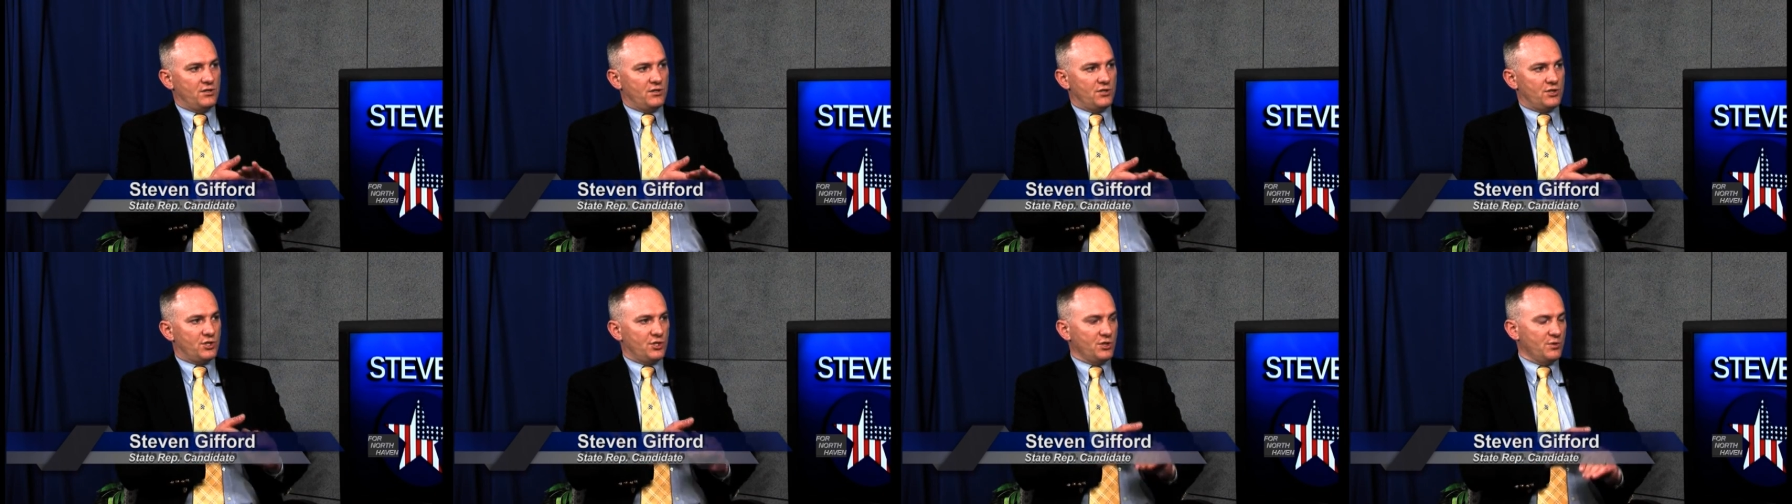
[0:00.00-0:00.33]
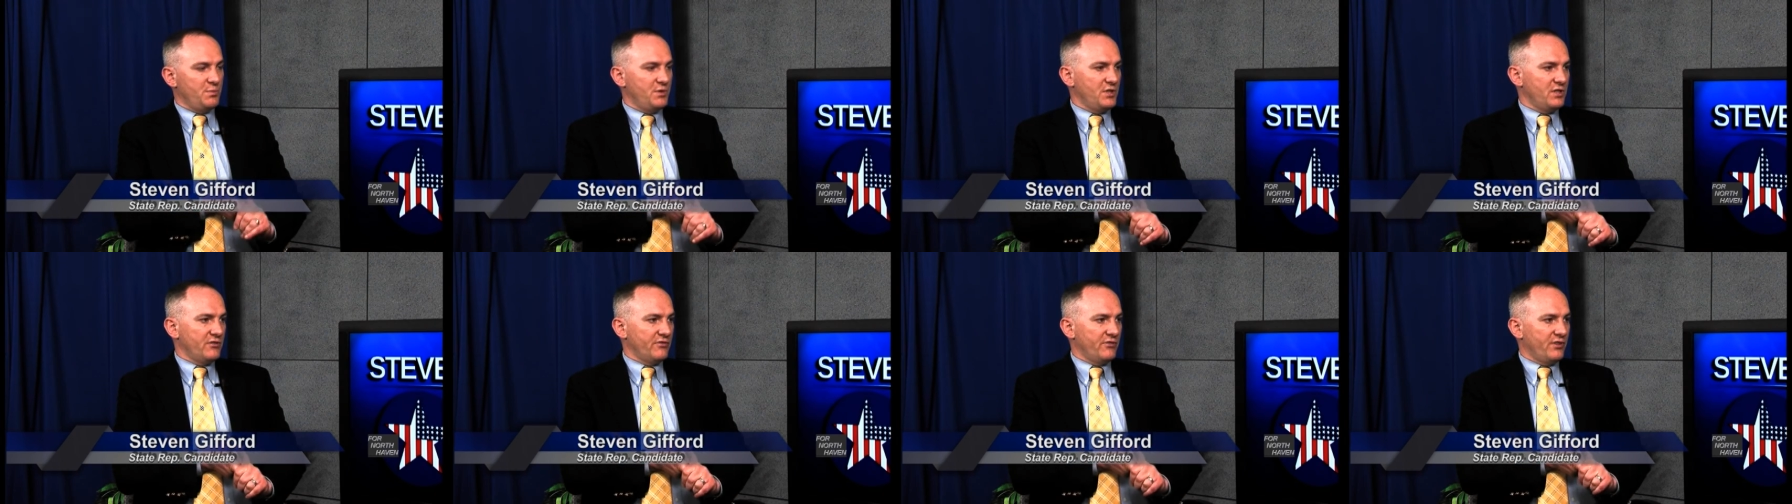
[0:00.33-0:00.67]
should
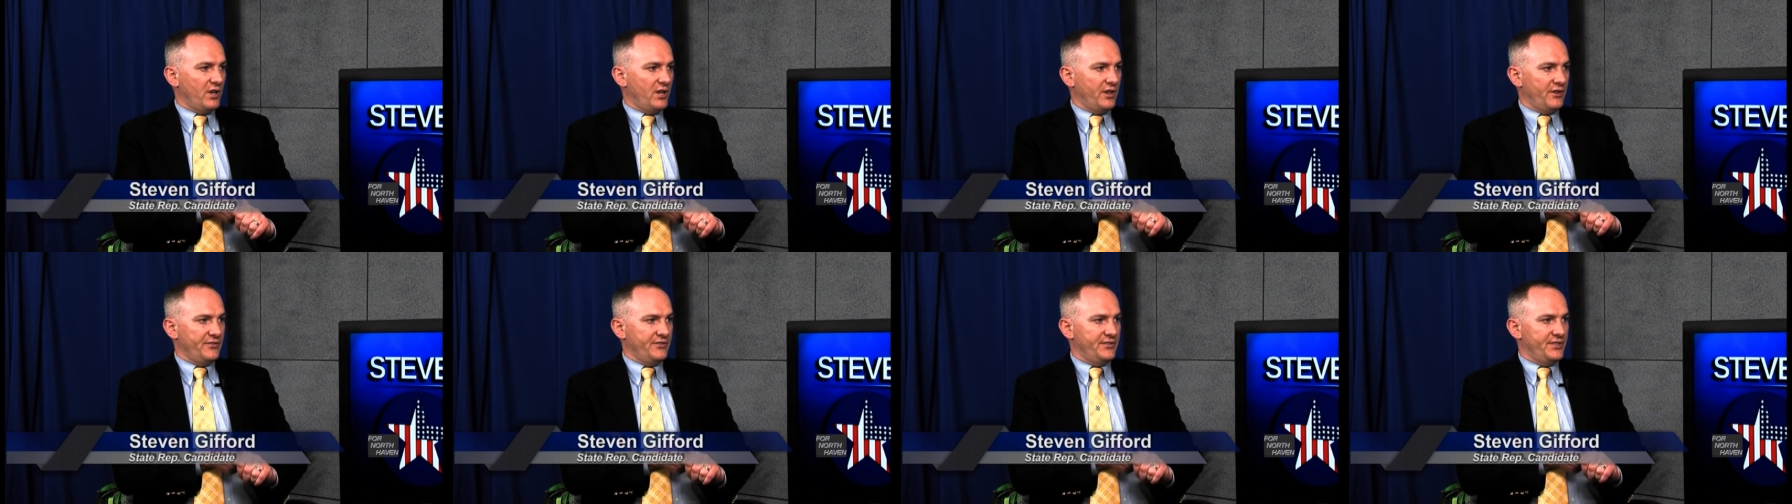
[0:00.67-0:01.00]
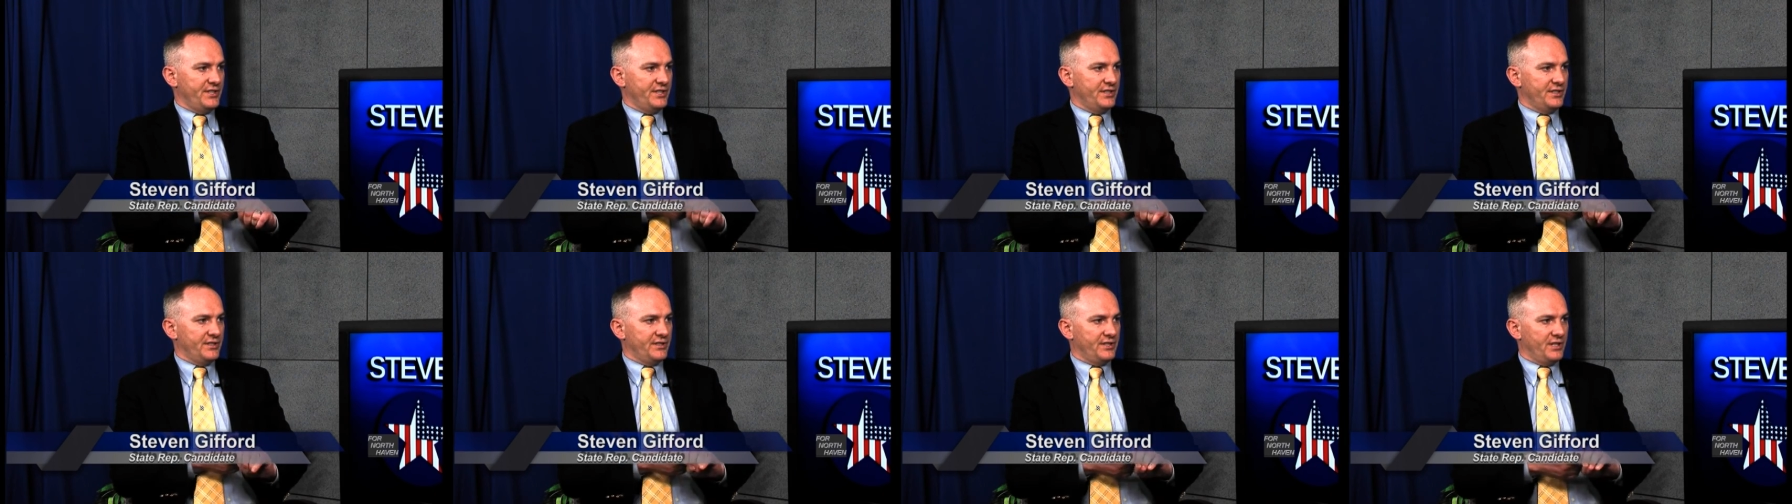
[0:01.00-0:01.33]
be involved
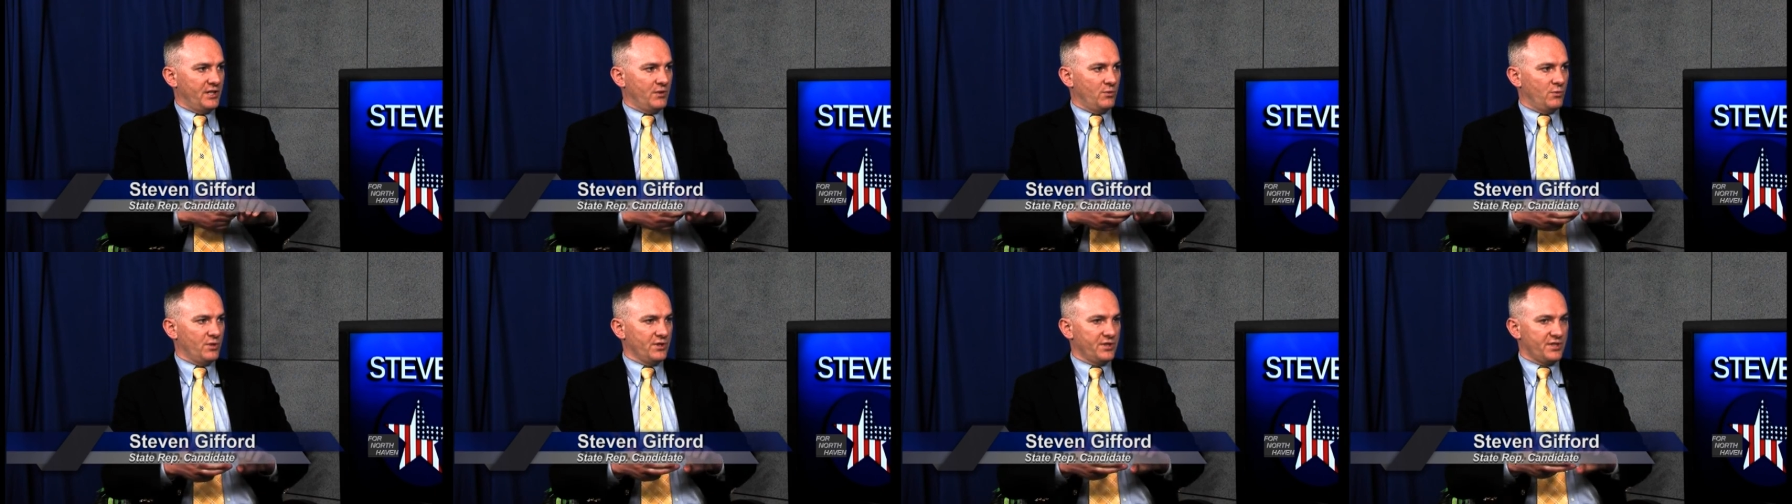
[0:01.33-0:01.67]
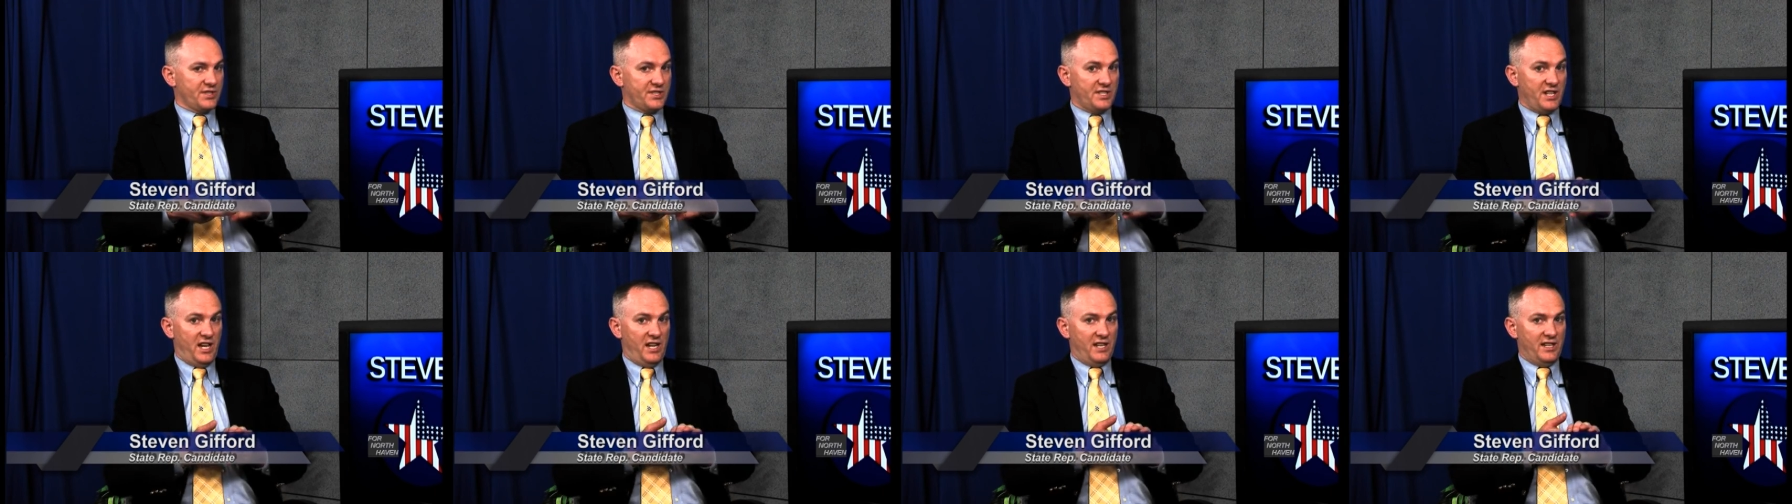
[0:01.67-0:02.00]
in and what the
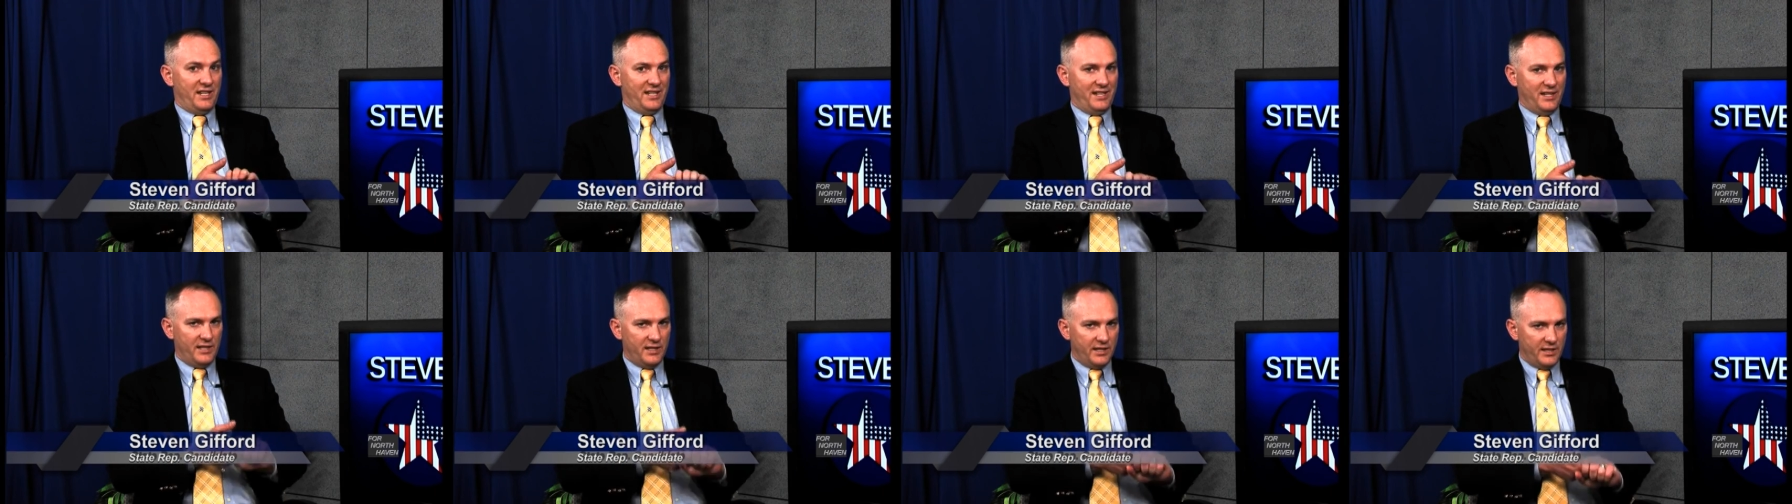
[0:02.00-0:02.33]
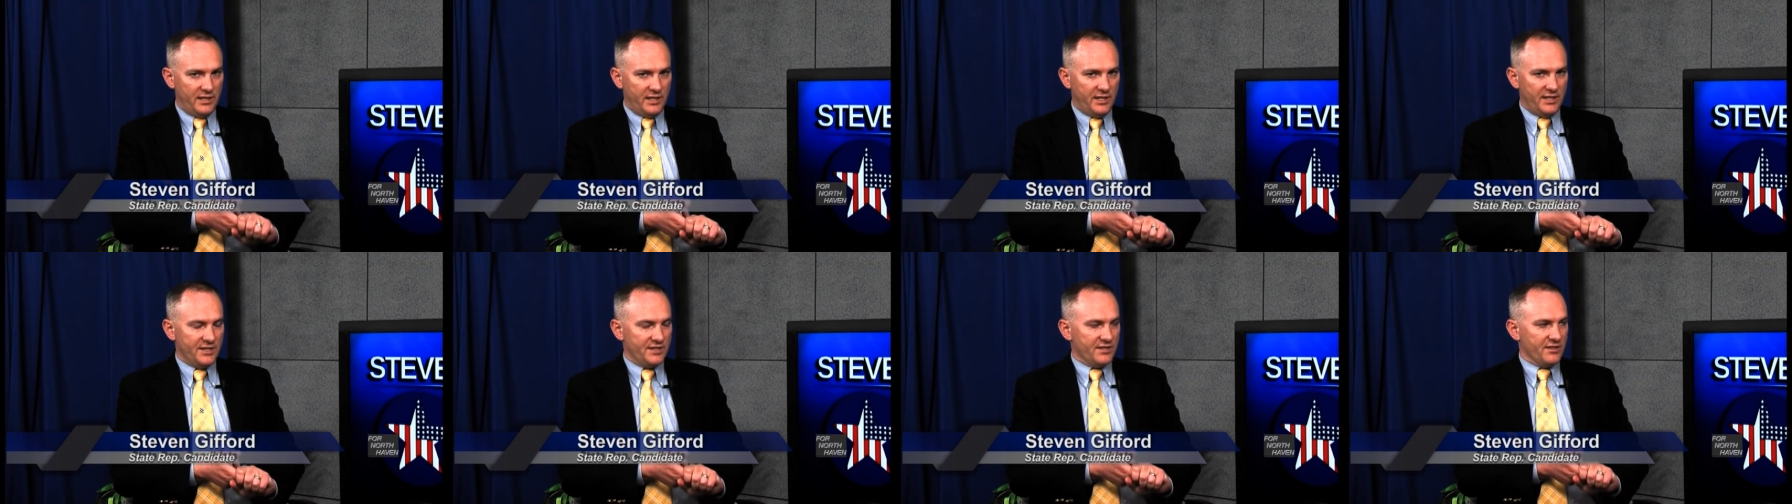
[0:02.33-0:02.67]
state
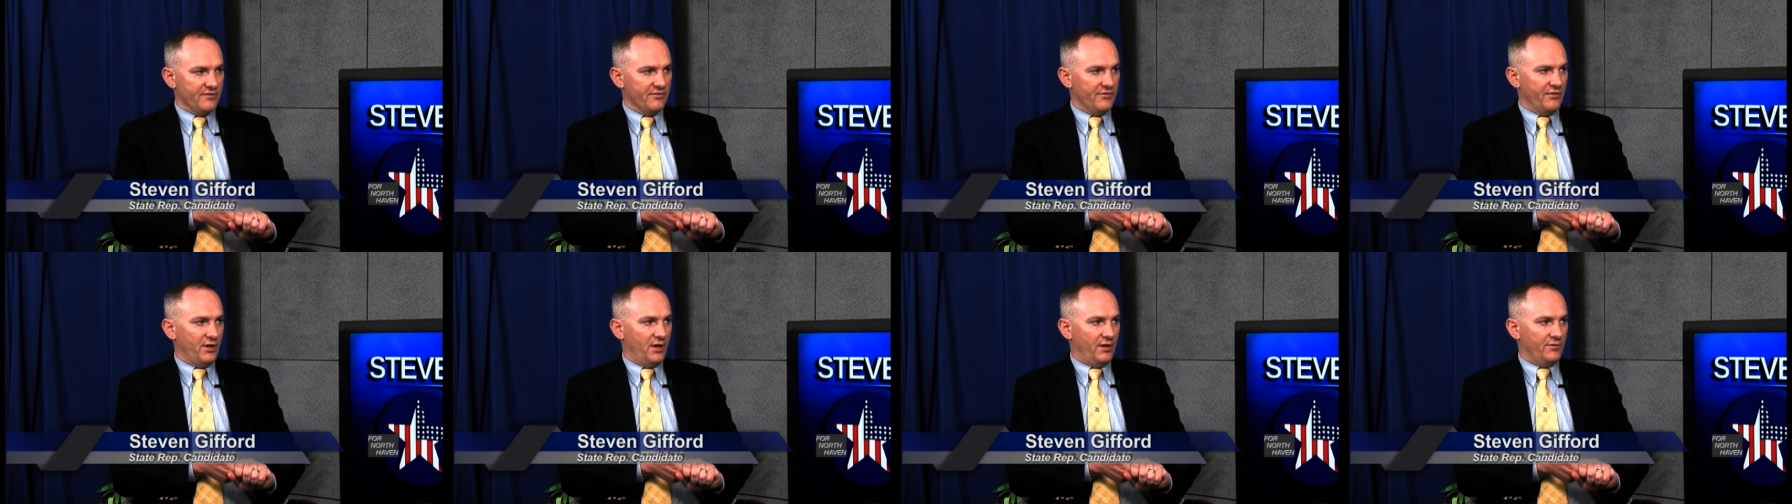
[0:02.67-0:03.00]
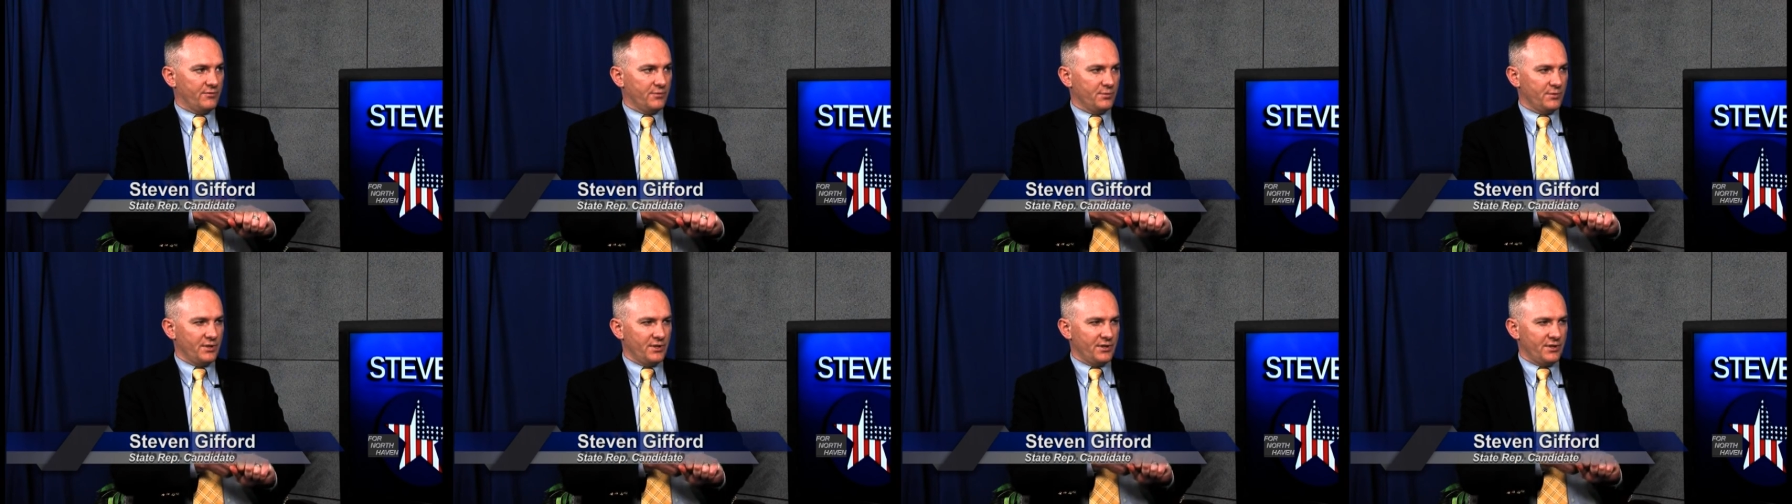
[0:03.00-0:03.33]
is involved
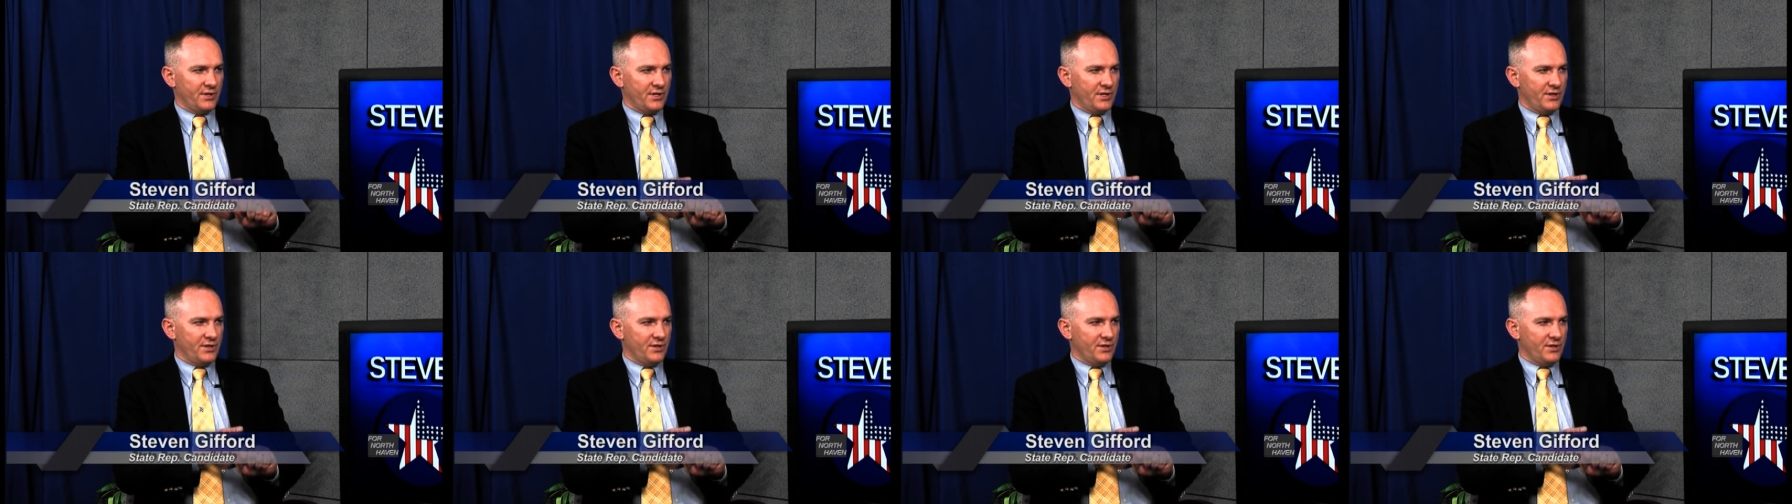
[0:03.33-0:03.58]
with, and they're